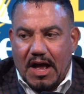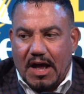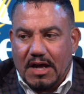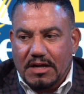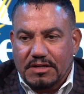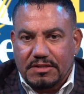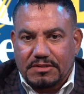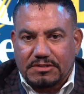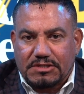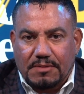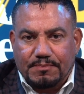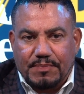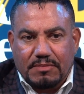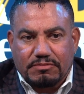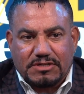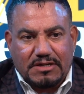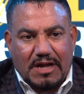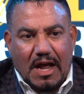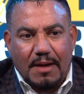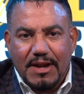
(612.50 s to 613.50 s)
Some people
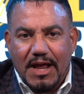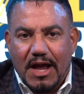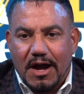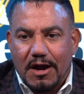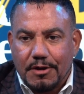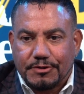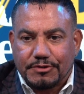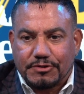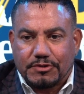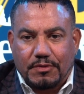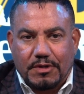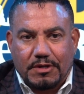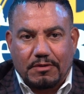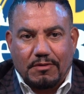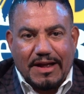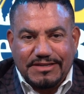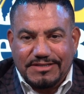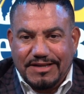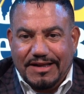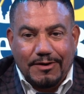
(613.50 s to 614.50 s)
say, how many hours a week?
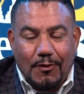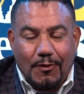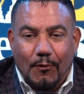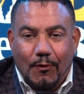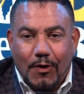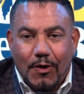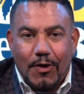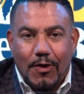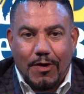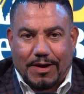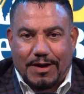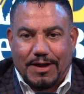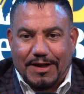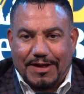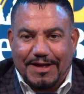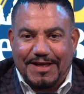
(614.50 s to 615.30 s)
I said, I don't work.